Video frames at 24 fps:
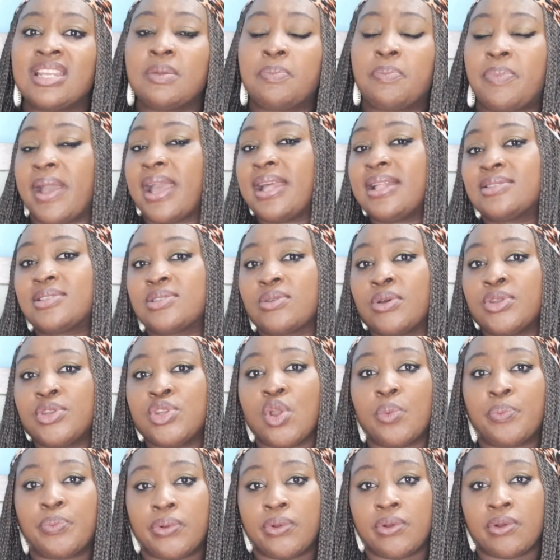depends on
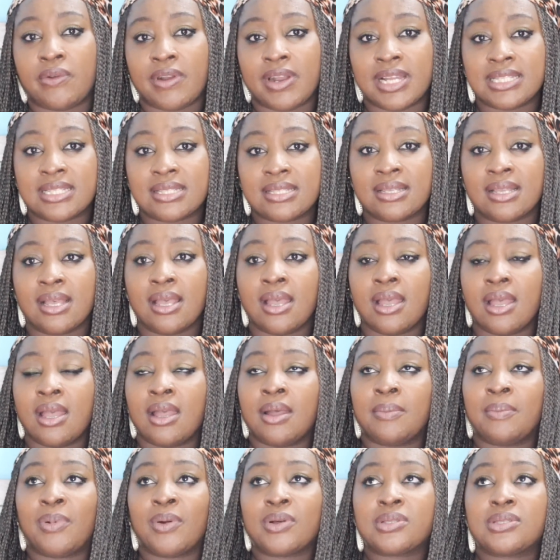your progress.
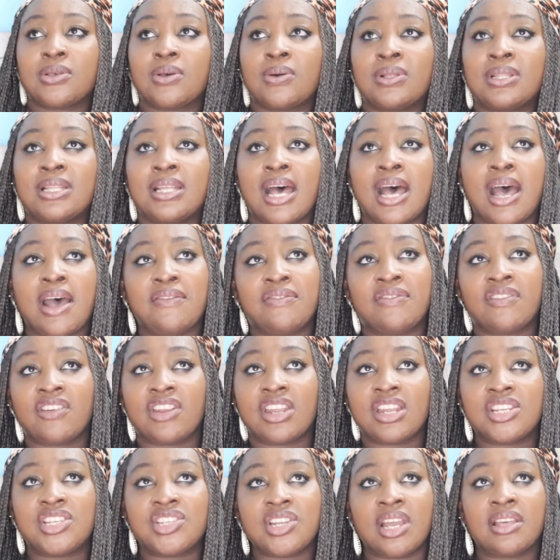But on the
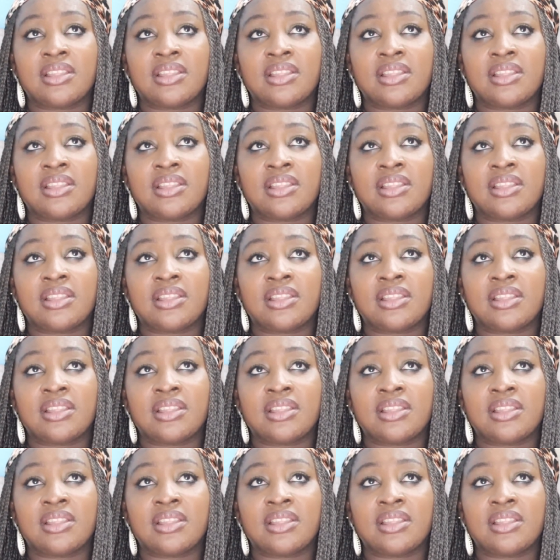average,